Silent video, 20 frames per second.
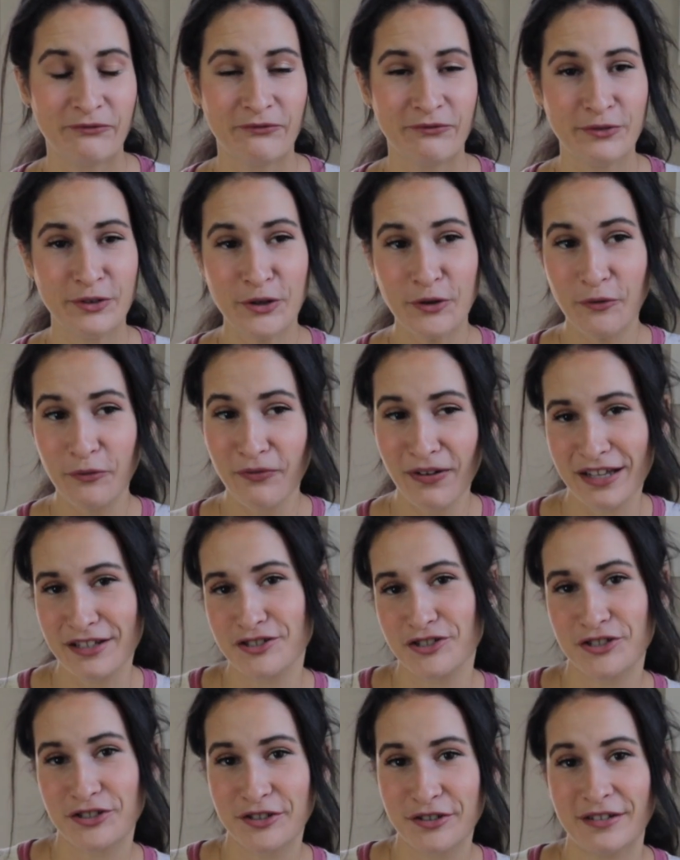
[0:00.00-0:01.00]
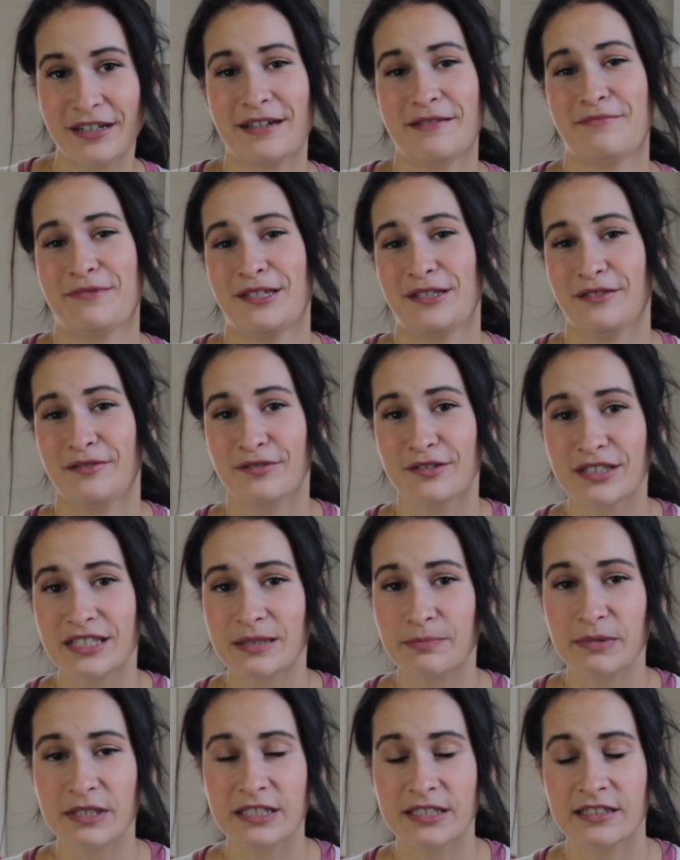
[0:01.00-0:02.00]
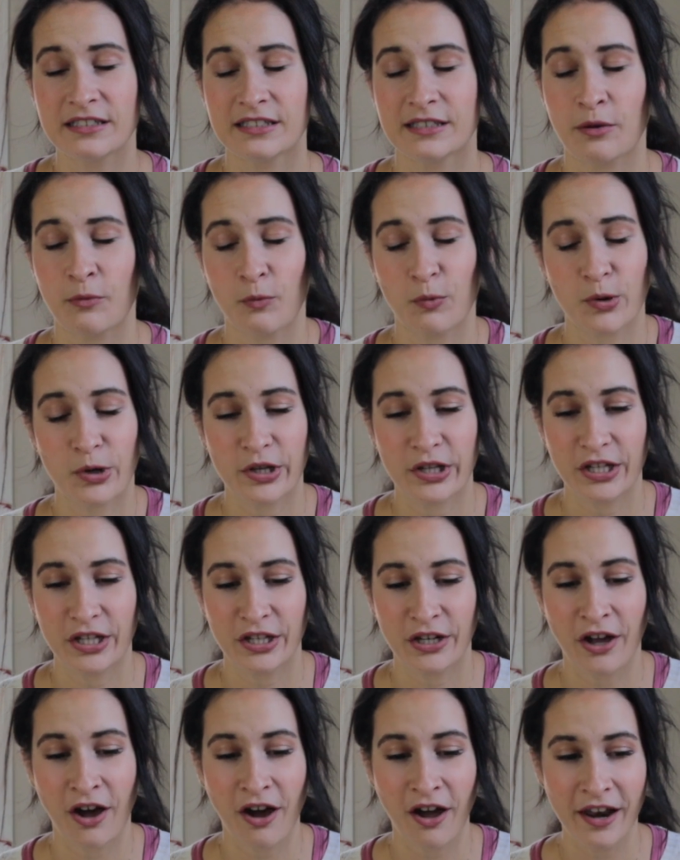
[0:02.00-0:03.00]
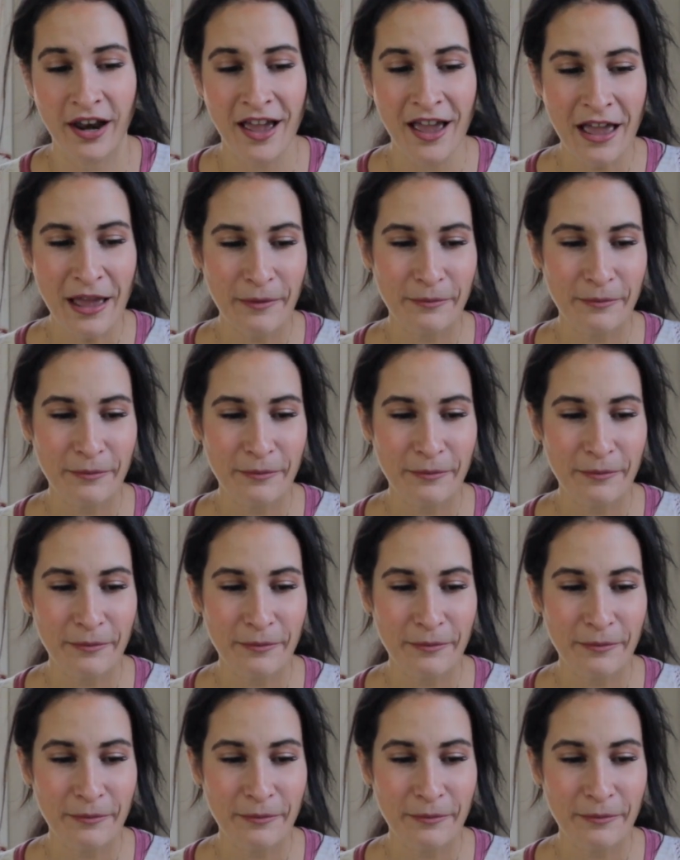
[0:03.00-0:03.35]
new venture, like this business I'm working on,